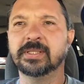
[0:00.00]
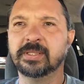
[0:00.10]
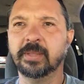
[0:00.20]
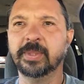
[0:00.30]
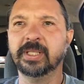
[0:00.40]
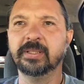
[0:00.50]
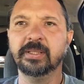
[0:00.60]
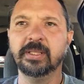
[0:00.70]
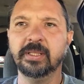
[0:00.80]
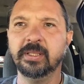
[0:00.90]
stomach
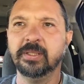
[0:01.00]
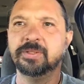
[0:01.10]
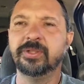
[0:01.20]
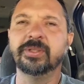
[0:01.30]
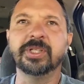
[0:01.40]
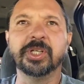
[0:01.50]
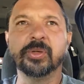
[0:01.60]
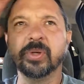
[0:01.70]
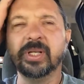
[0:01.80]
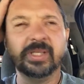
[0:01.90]
to the
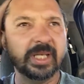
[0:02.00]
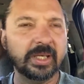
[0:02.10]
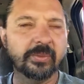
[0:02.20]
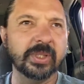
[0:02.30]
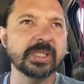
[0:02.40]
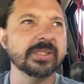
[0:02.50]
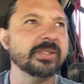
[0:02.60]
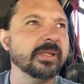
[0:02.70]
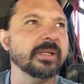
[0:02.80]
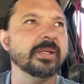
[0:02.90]
degree that it was